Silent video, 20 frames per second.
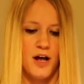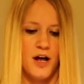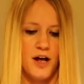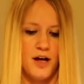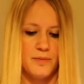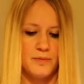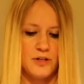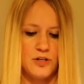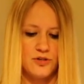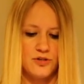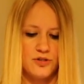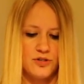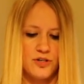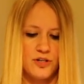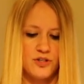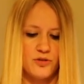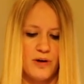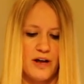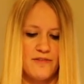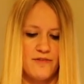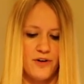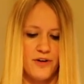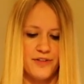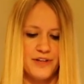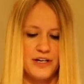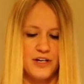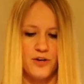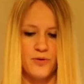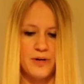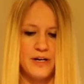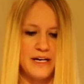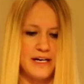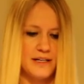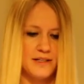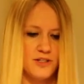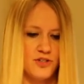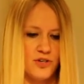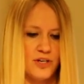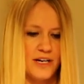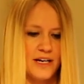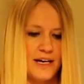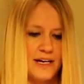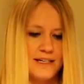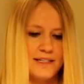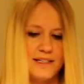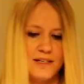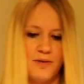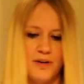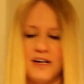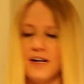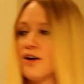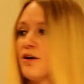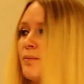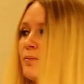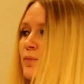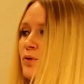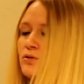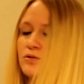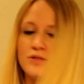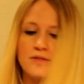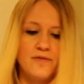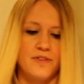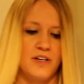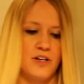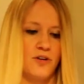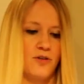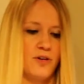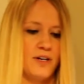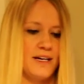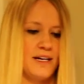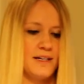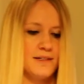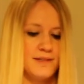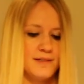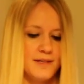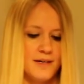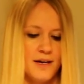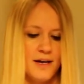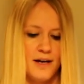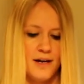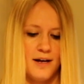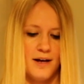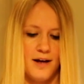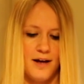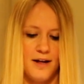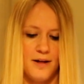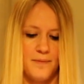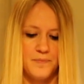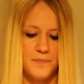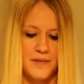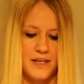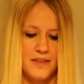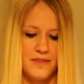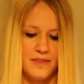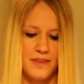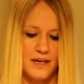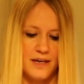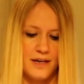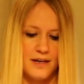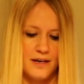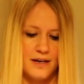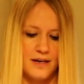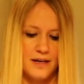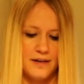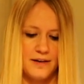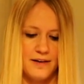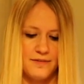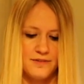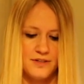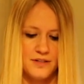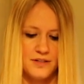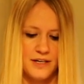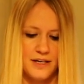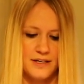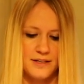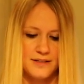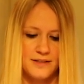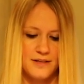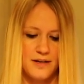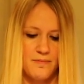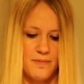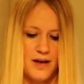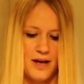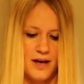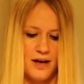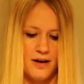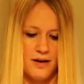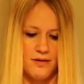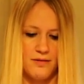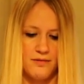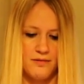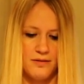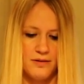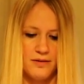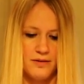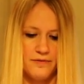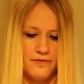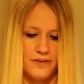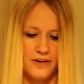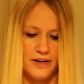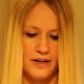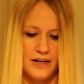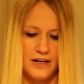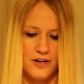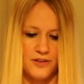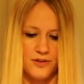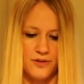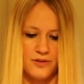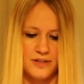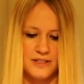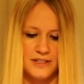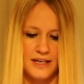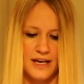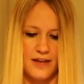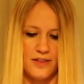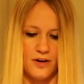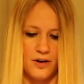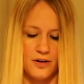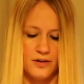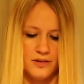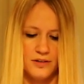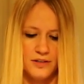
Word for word: Um, kosher salt, so I have all the ingredients. You can kind of see right here most of the ingredients. Um, and then I have to like somehow figure out how to throw these together.